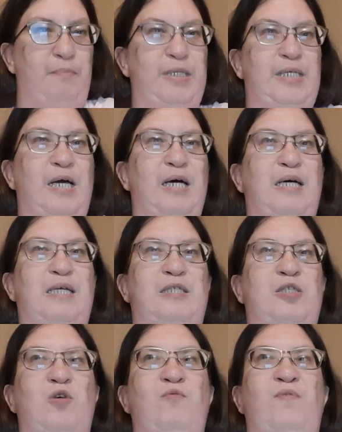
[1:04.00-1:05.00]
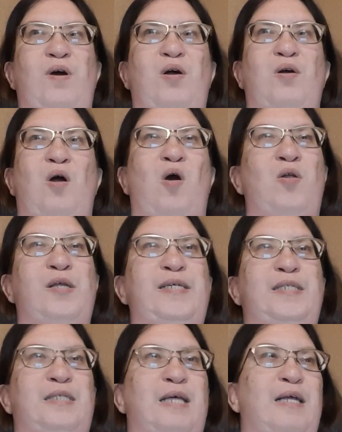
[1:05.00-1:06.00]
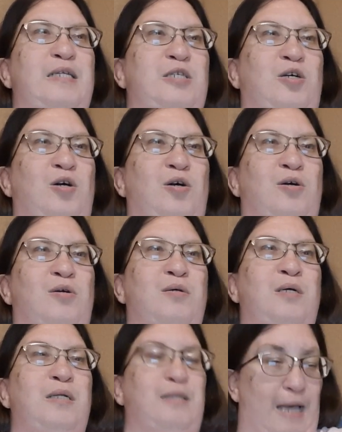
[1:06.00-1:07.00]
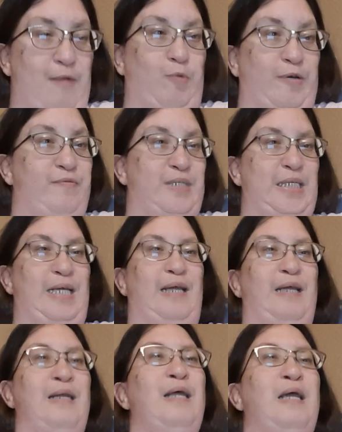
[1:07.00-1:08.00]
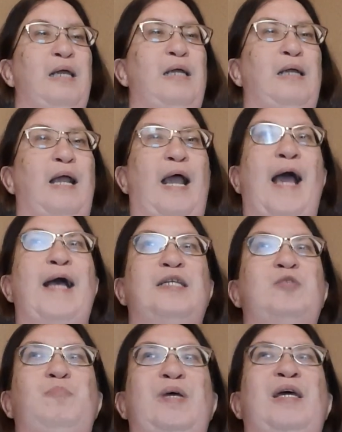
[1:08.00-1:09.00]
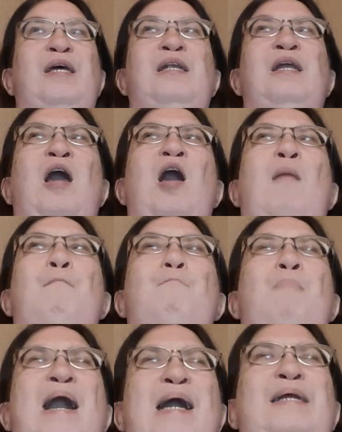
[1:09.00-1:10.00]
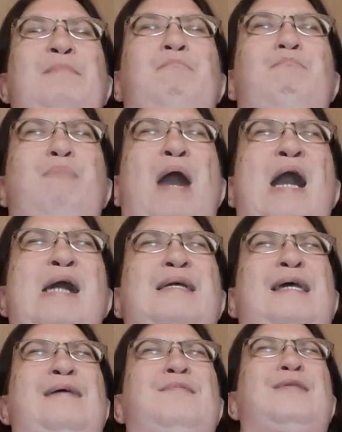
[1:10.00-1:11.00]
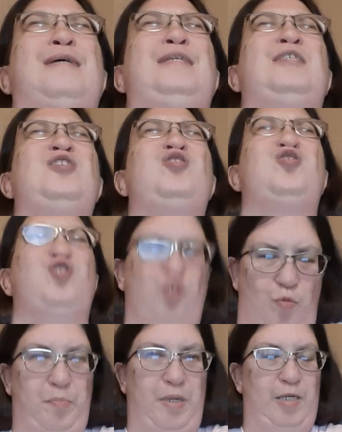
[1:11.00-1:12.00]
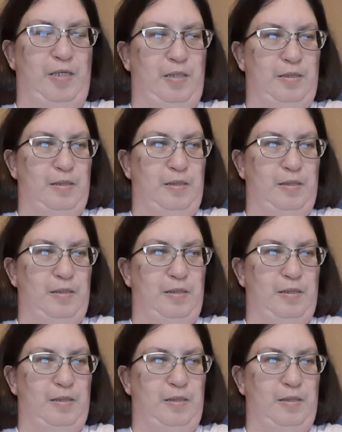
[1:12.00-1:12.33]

Because so far, all he's said to her that we've seen has been mind bogglingly stupid.